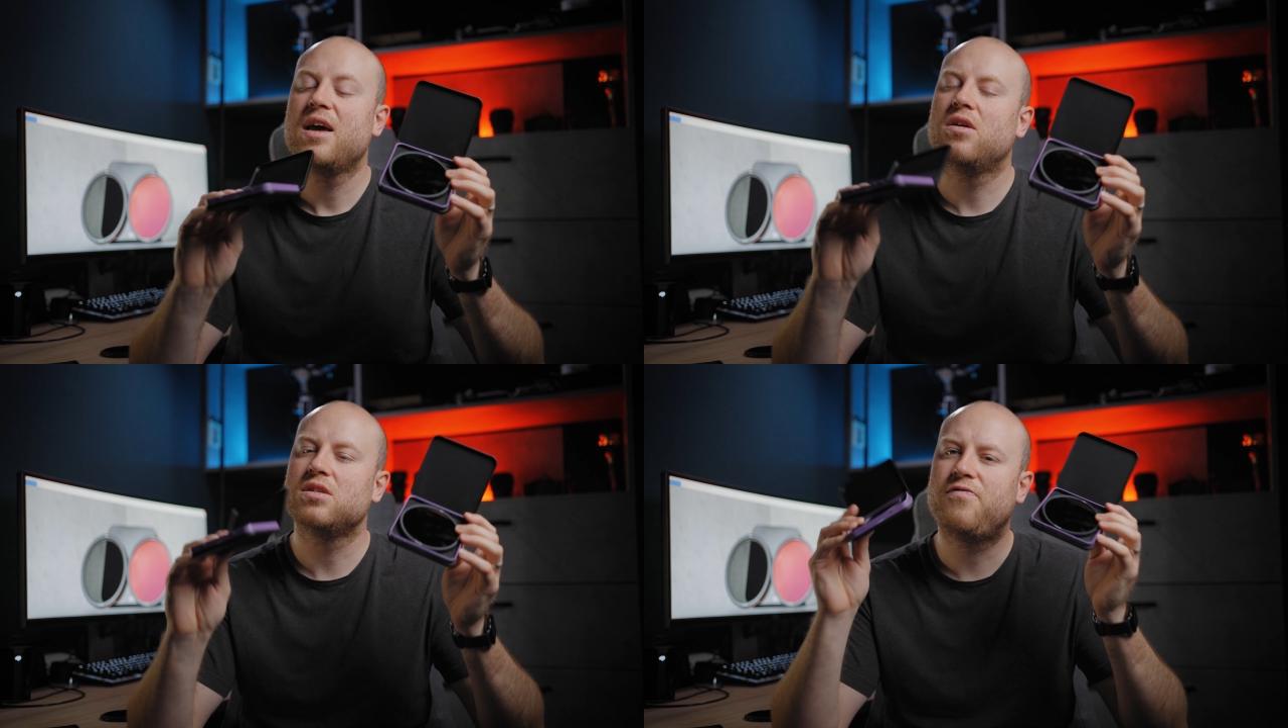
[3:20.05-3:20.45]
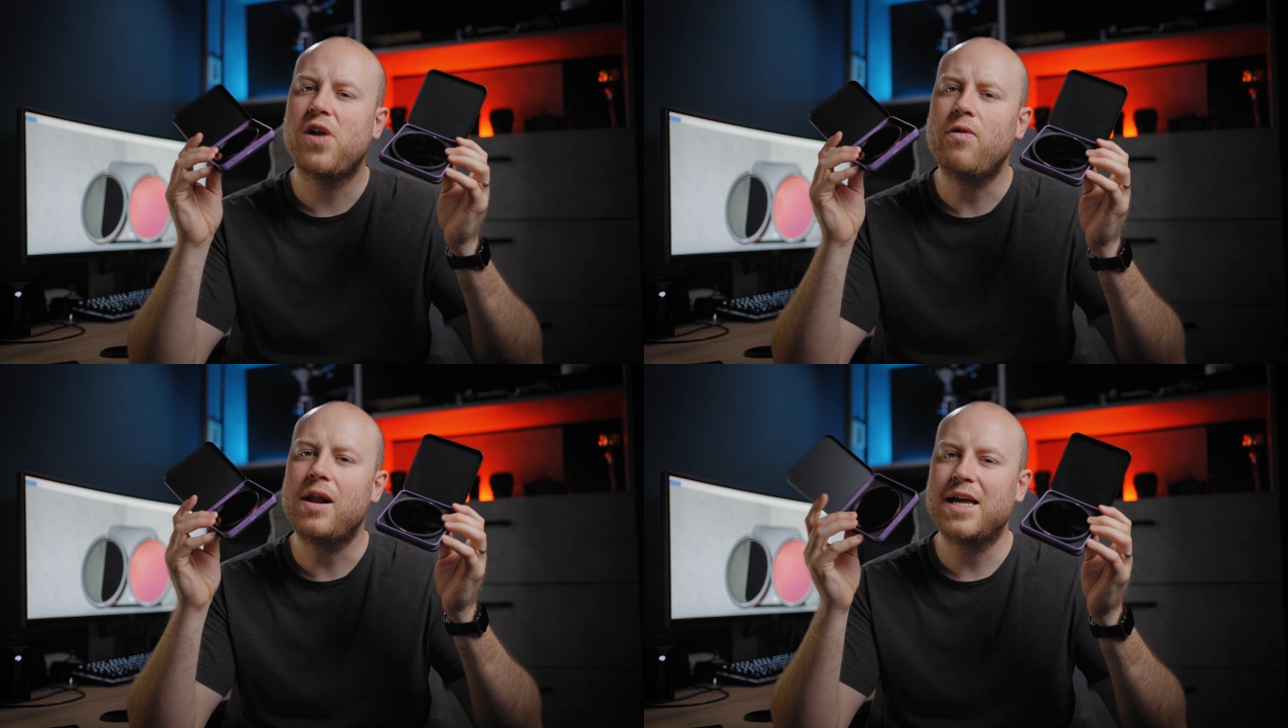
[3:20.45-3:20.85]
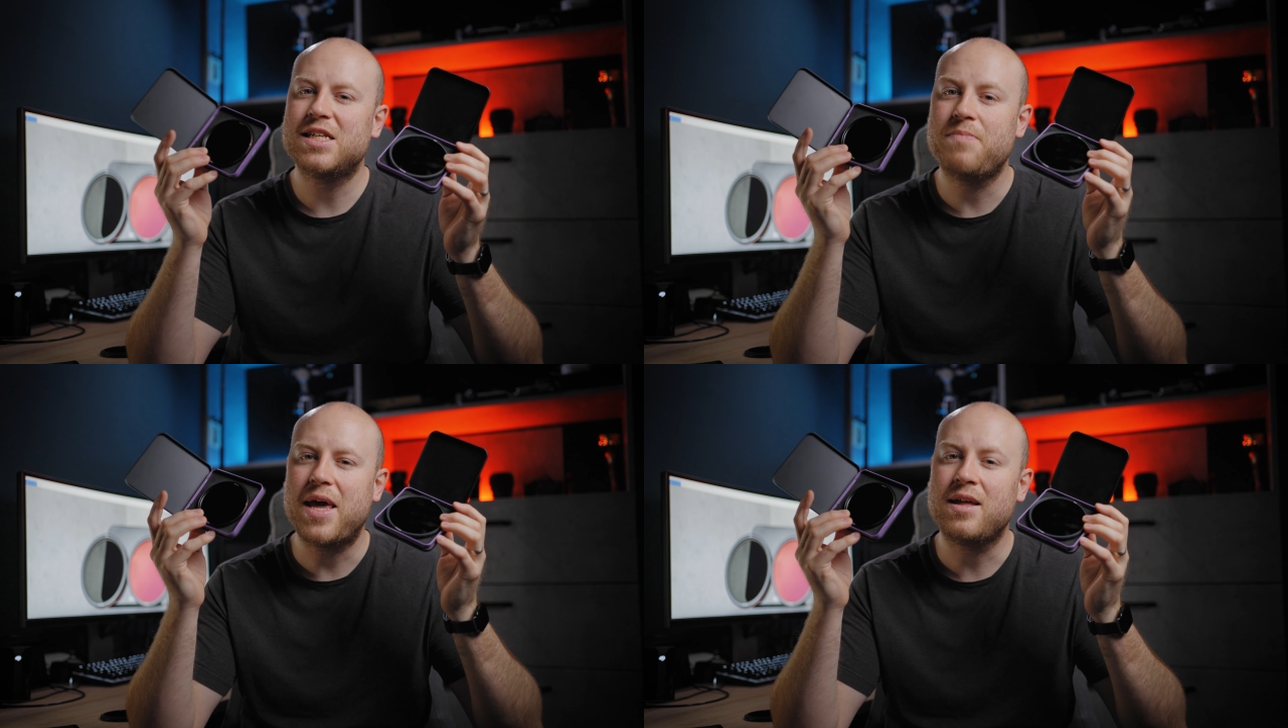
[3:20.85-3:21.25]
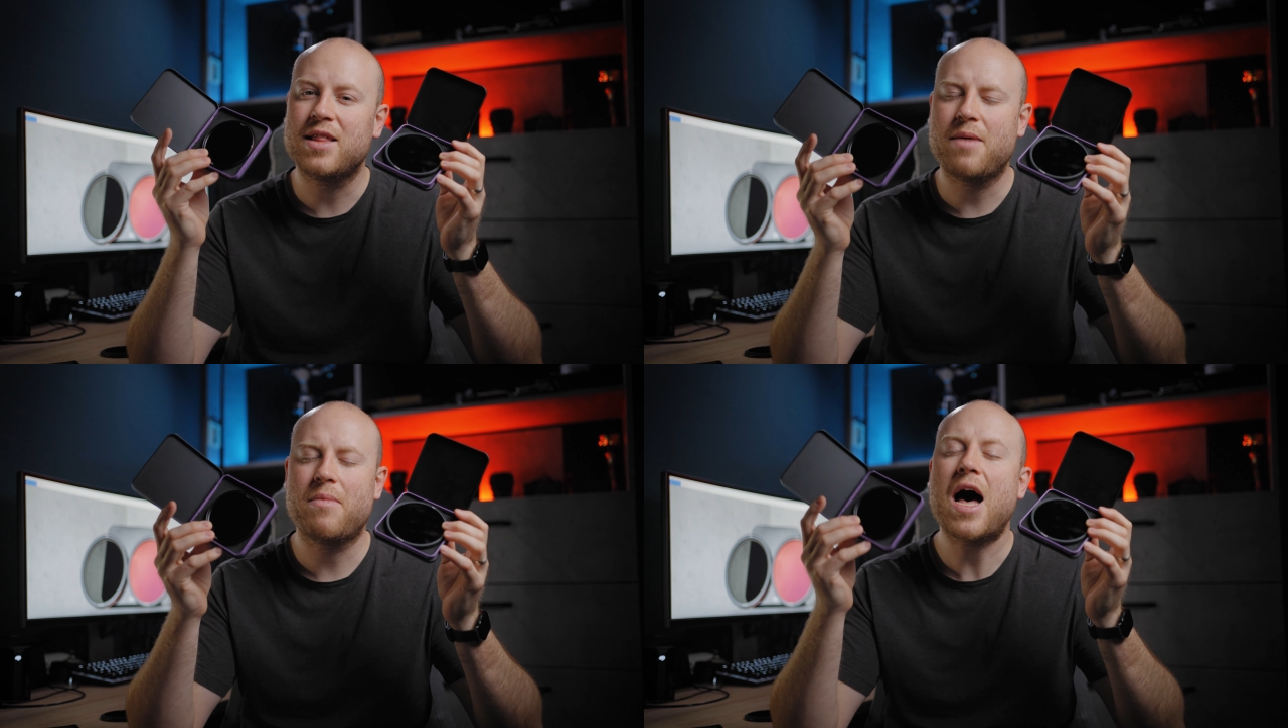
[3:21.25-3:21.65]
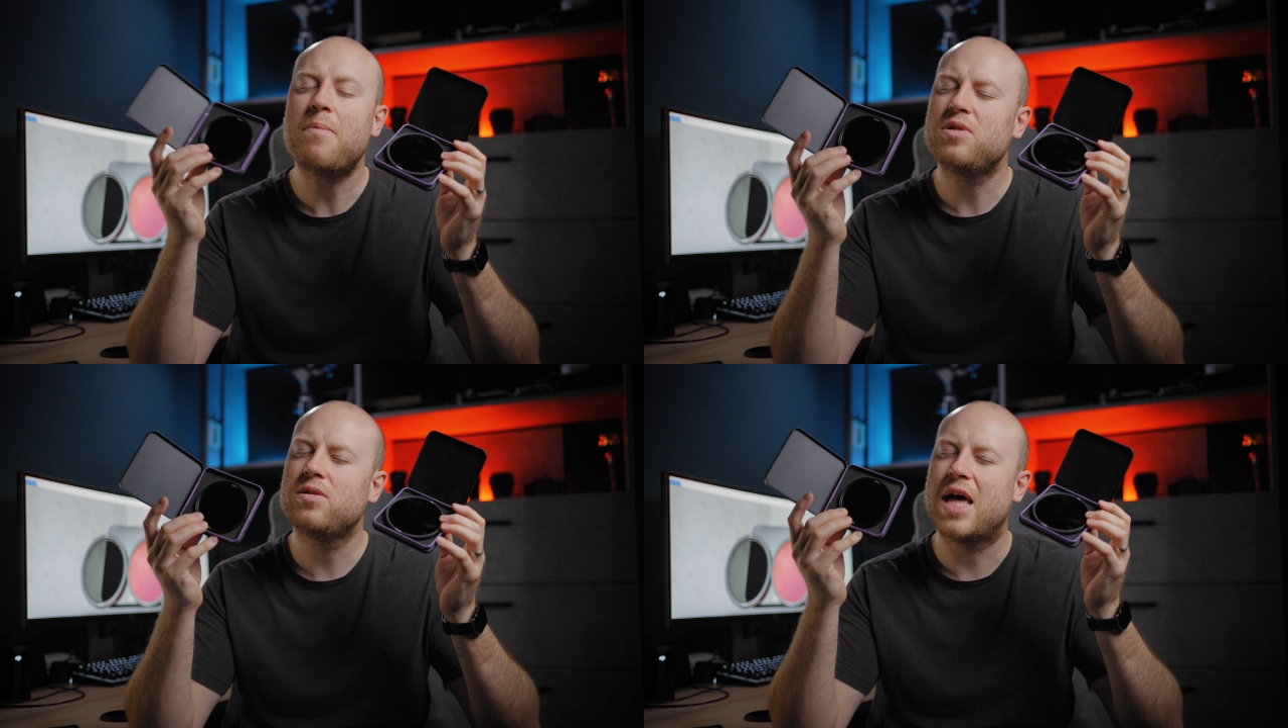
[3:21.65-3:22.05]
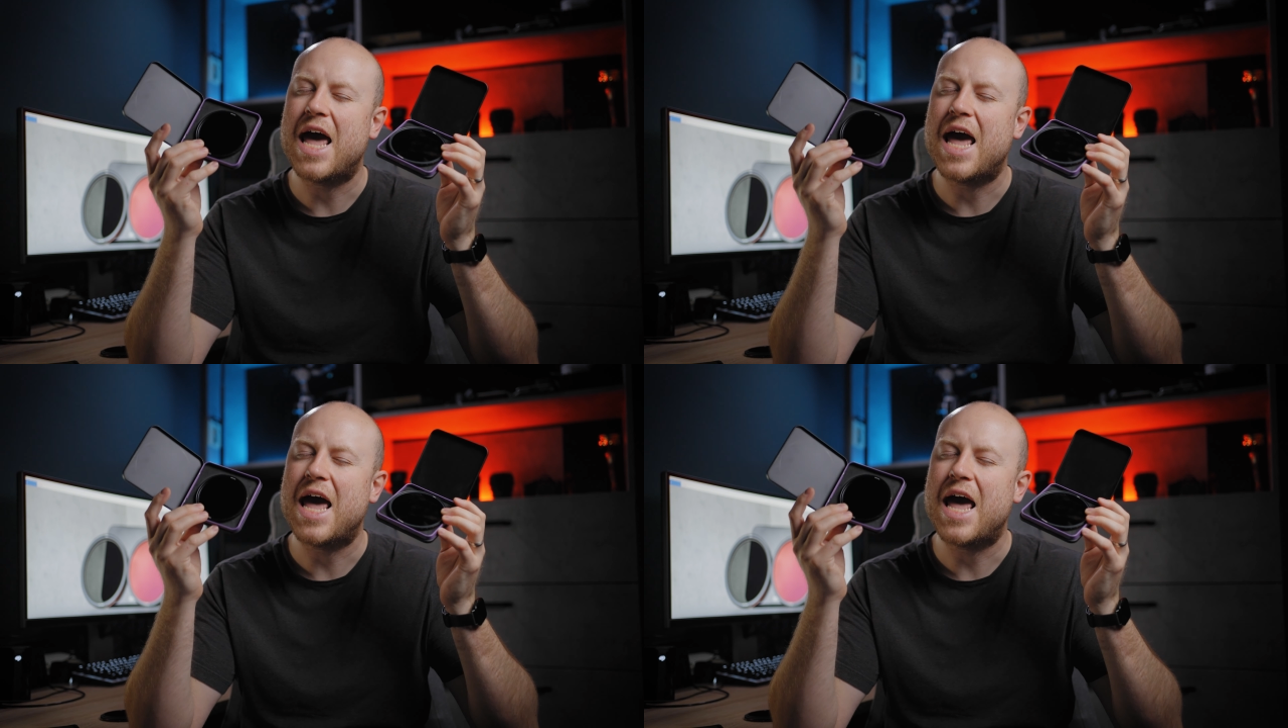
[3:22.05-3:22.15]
because Freewell is making them up to the